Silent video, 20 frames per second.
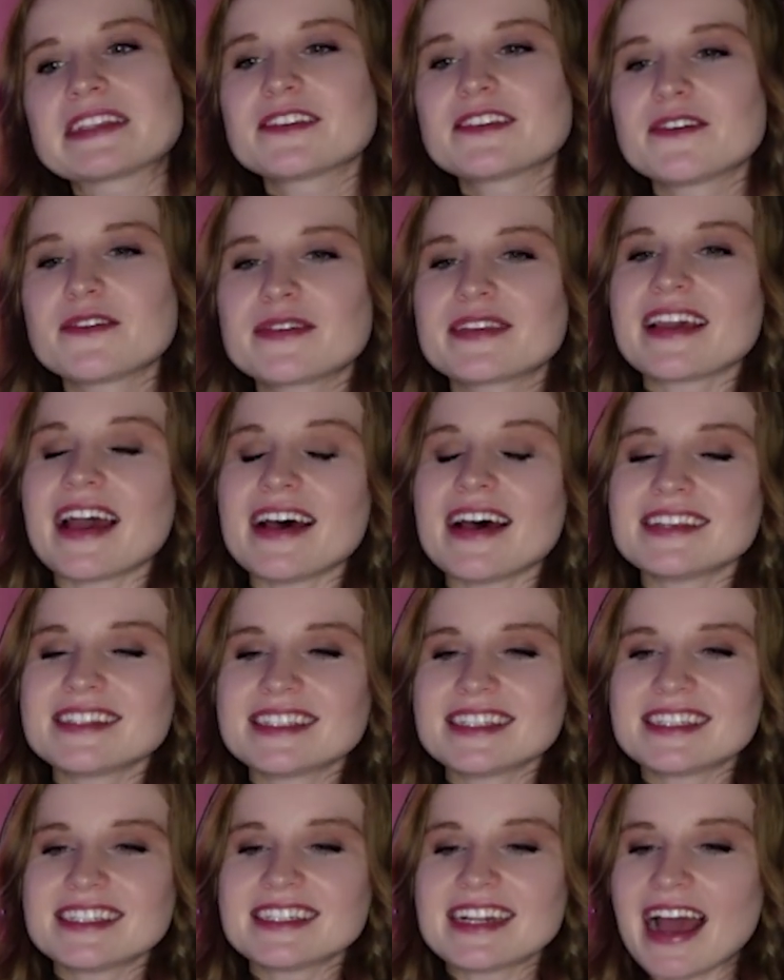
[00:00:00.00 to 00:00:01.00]
so
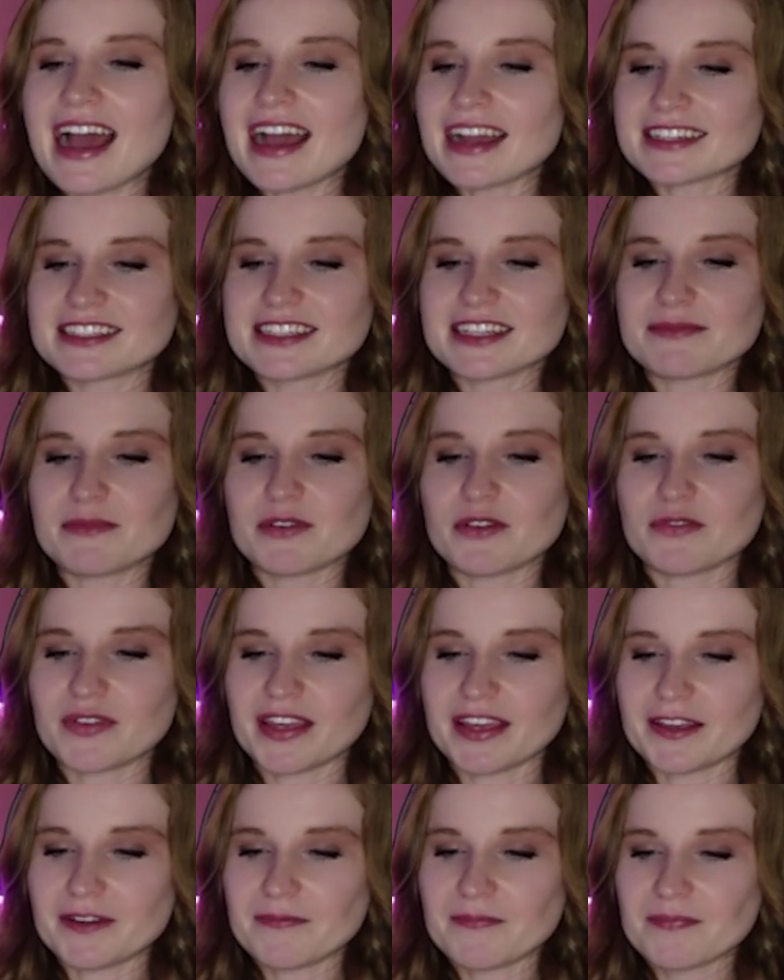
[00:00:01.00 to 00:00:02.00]
yes, it's an action
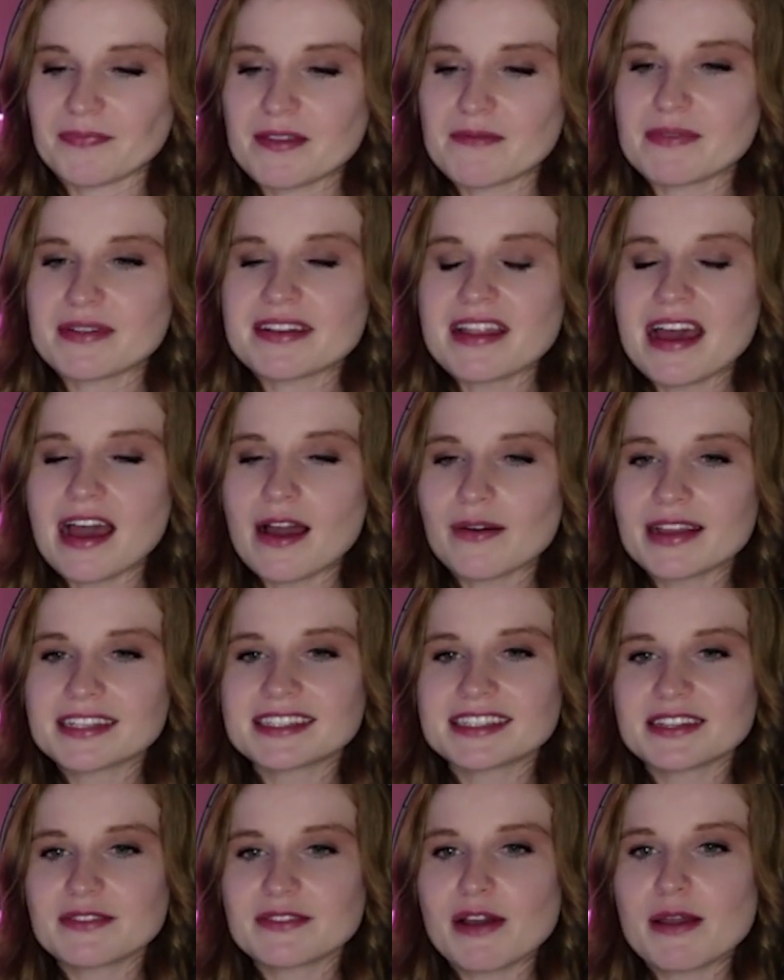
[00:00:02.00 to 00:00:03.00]
movie, but now
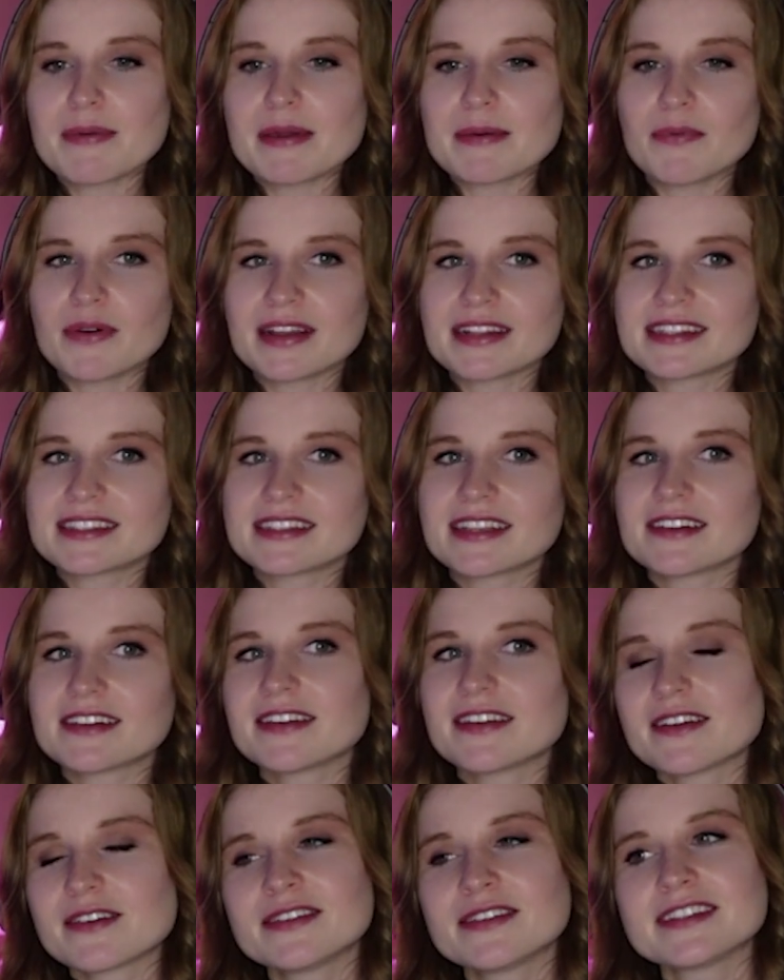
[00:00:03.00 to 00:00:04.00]
I see why people
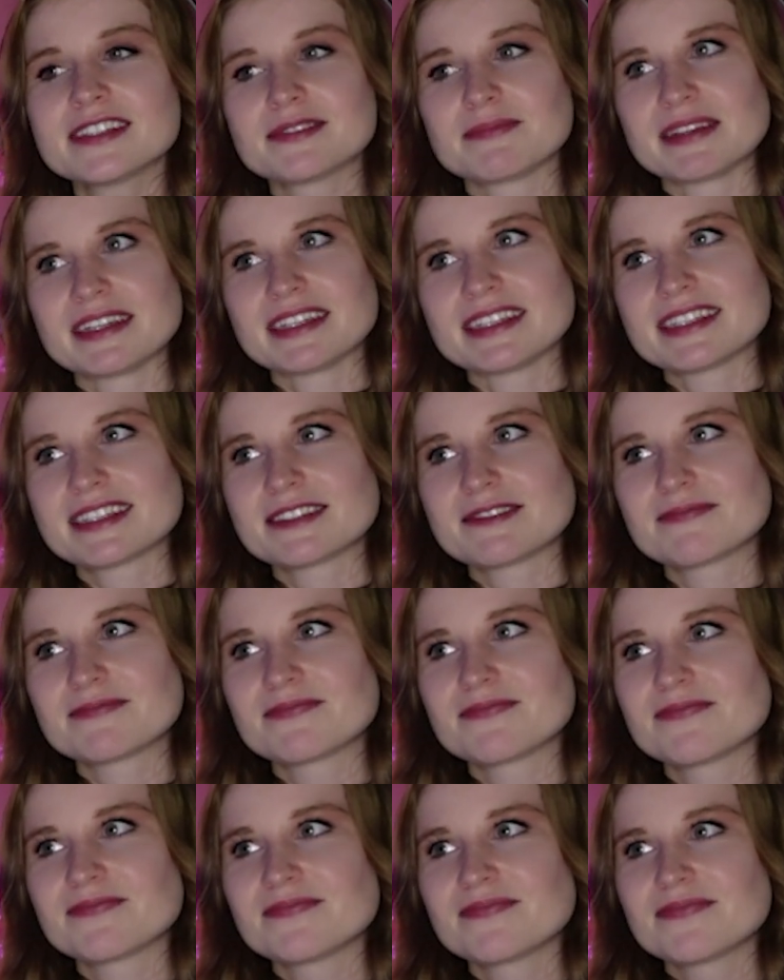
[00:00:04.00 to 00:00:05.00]
consider it Christmas.
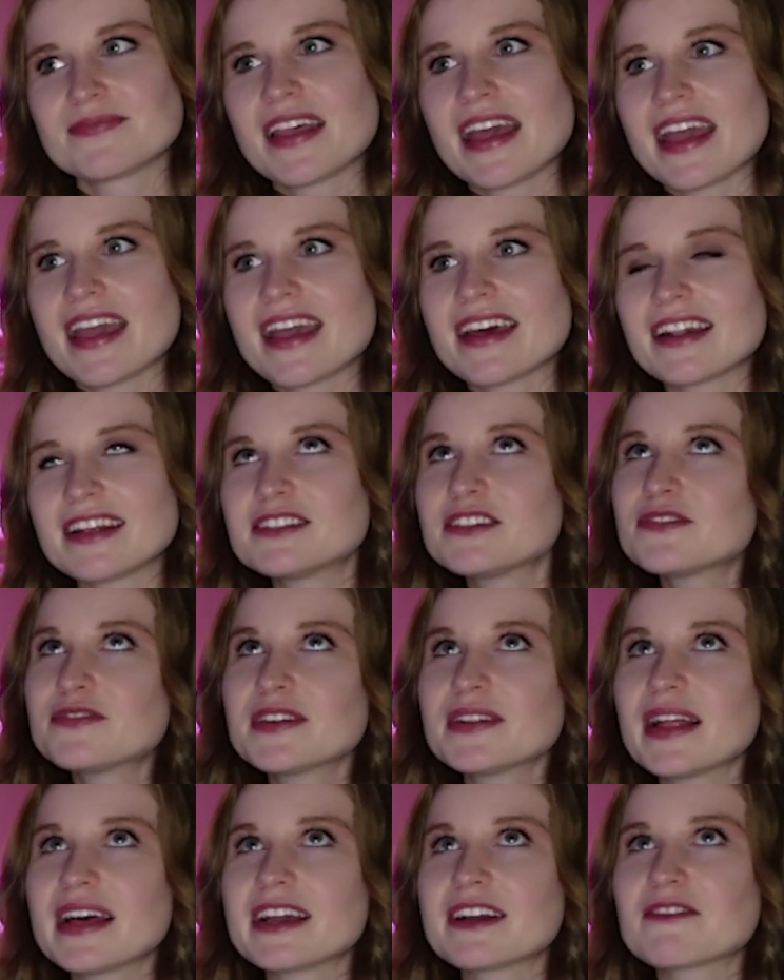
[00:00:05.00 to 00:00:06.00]
And I
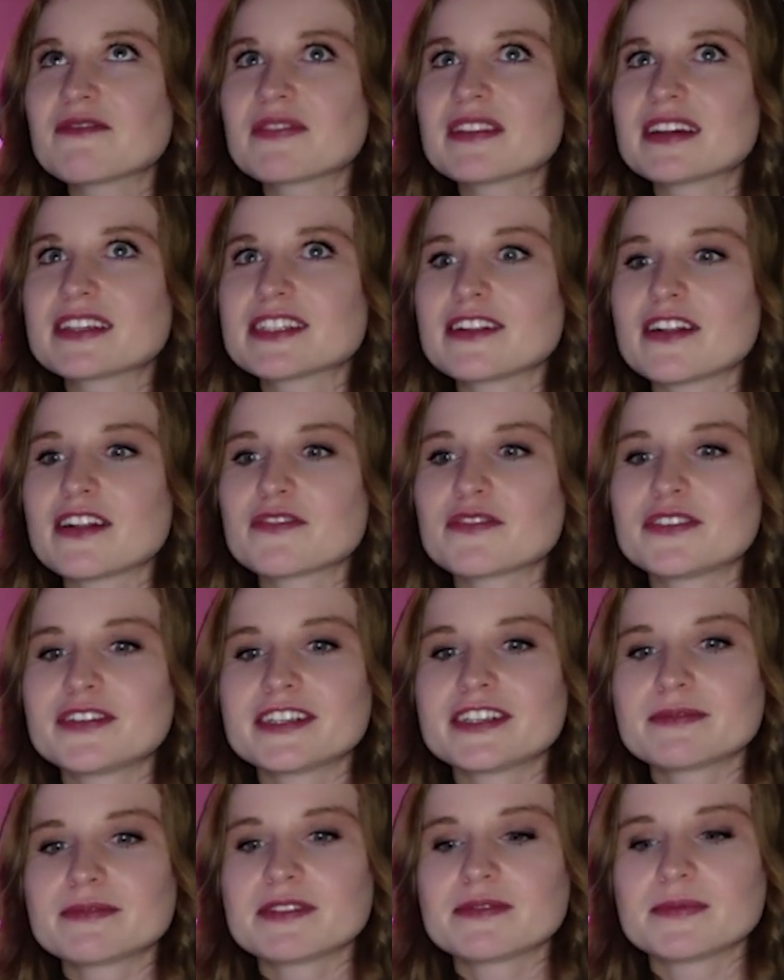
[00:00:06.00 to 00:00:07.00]
do feel like there's a lot of
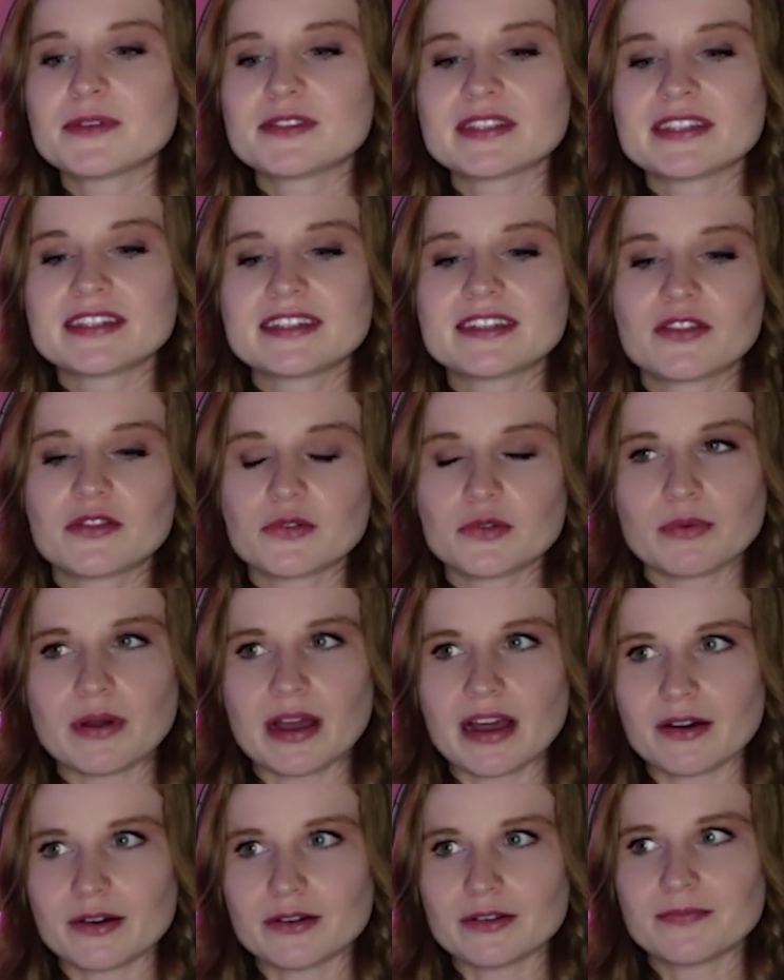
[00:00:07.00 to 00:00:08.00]
Christmas music
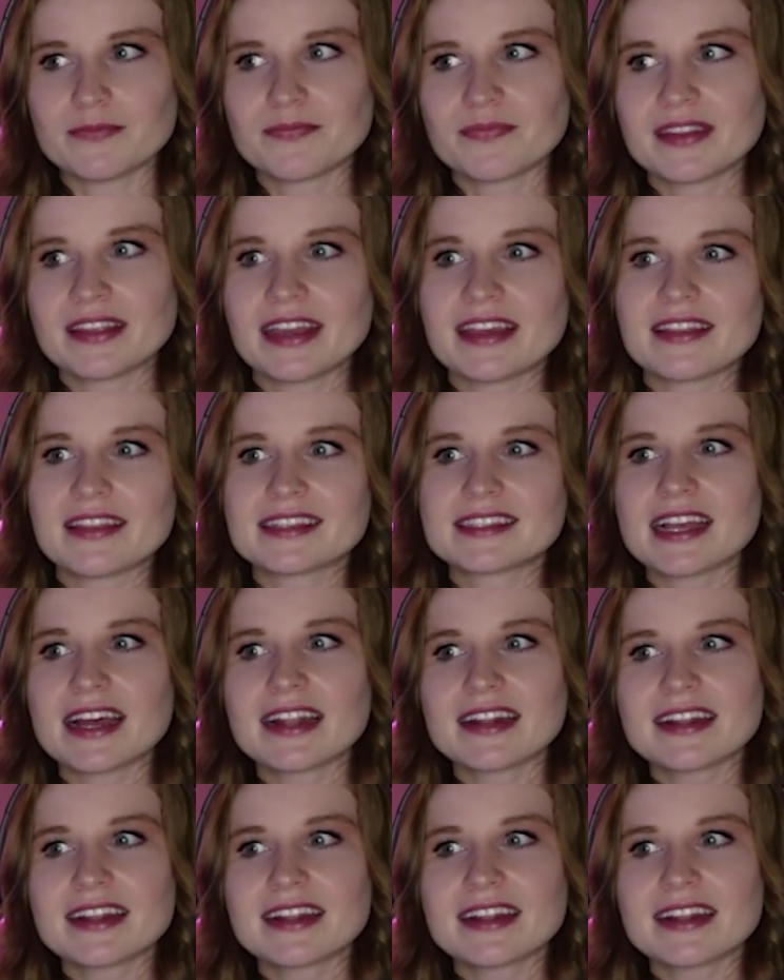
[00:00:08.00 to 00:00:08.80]
throughout, and the